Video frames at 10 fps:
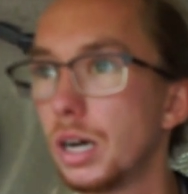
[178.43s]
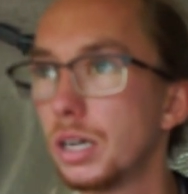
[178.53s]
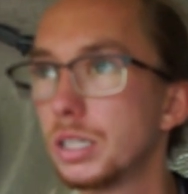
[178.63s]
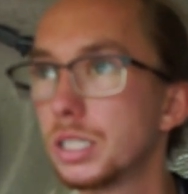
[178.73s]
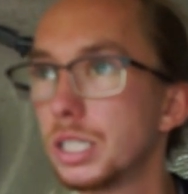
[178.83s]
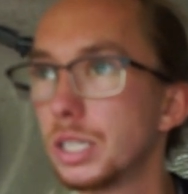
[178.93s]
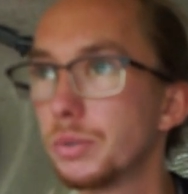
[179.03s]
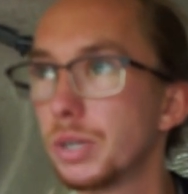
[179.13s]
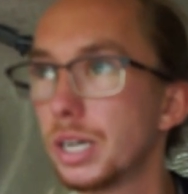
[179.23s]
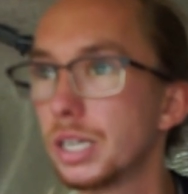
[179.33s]
seeing
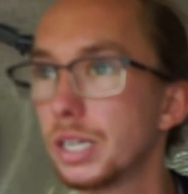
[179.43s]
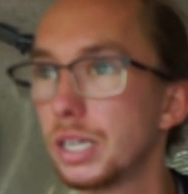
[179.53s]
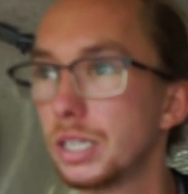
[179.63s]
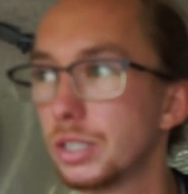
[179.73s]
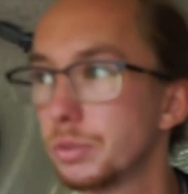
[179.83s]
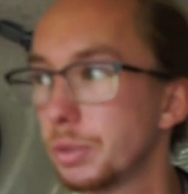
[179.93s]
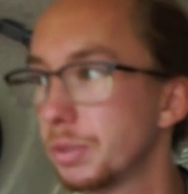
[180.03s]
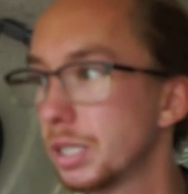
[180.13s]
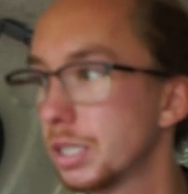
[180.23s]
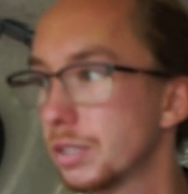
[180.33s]
what I can get into, maybe
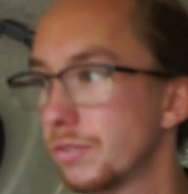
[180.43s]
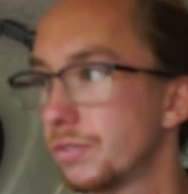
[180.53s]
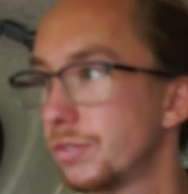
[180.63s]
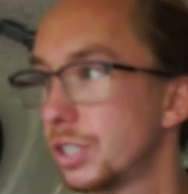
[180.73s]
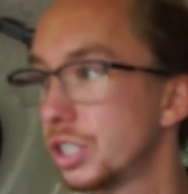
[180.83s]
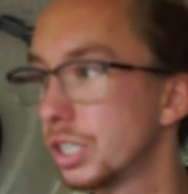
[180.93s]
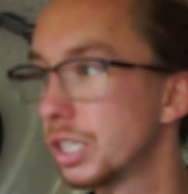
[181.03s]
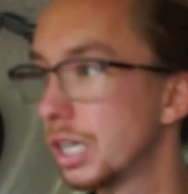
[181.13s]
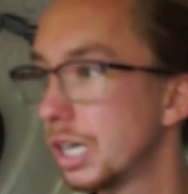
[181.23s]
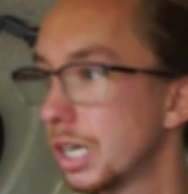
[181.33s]
get some fishing done.